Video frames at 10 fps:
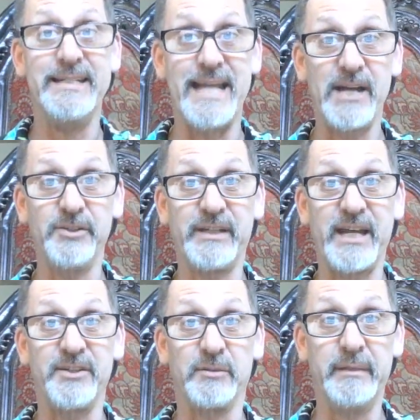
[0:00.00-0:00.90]
now you
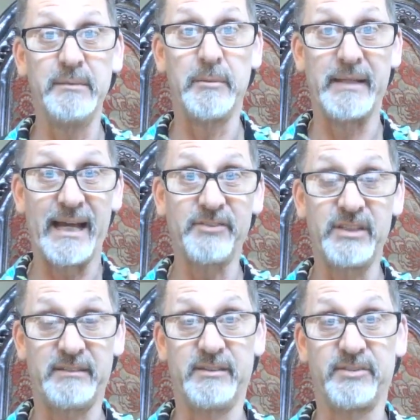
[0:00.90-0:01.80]
get your minimum
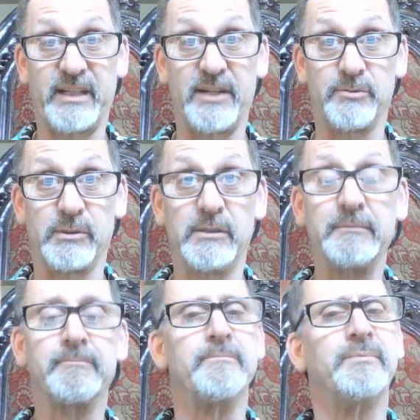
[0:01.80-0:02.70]
laxity scheduler.